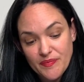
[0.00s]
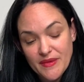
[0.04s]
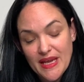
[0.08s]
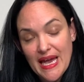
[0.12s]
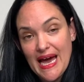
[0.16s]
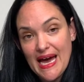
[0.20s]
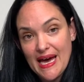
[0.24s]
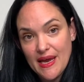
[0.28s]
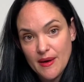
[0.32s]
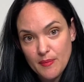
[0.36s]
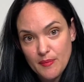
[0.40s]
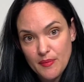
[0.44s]

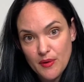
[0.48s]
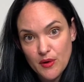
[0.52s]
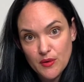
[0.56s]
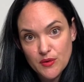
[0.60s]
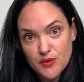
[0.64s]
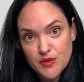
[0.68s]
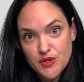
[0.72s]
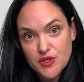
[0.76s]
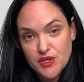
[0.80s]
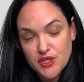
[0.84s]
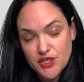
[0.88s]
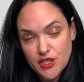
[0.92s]

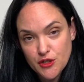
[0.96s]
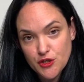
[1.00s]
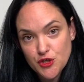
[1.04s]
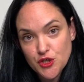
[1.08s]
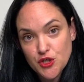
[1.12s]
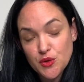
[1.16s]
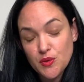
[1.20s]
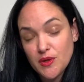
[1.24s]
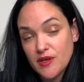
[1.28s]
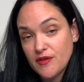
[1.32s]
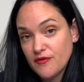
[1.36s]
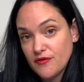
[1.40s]
adipose
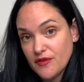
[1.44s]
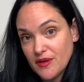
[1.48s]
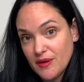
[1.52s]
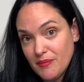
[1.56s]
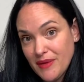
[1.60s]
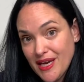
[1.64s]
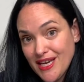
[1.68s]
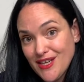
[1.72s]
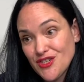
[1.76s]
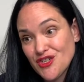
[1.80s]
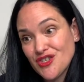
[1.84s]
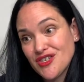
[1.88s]
tissue
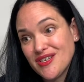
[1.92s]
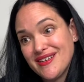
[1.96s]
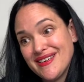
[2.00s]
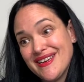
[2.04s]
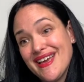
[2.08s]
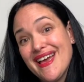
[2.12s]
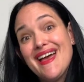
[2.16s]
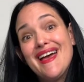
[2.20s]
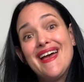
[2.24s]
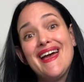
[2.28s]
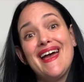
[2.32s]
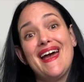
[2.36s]
inflammation